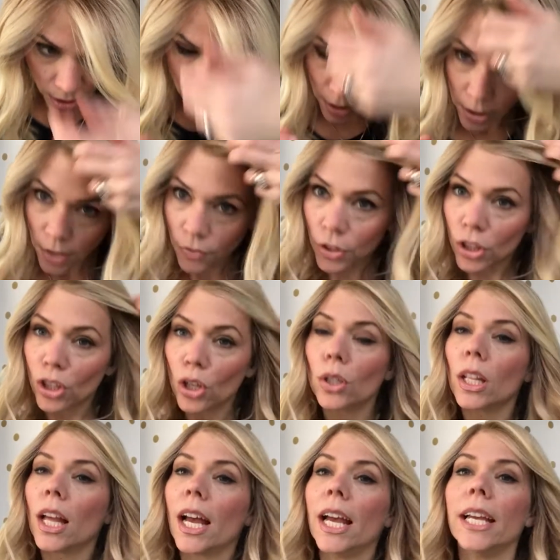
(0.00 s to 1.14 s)
and given low
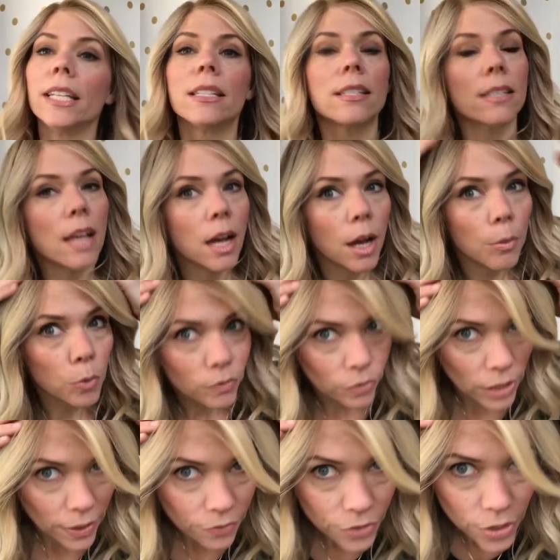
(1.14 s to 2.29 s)
lights. Um, we've
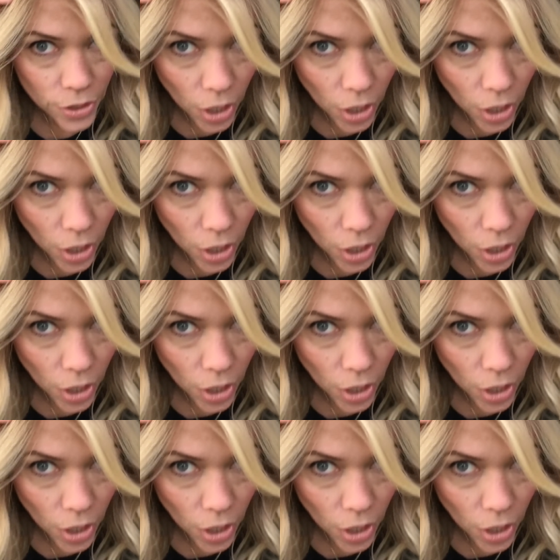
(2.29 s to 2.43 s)
left the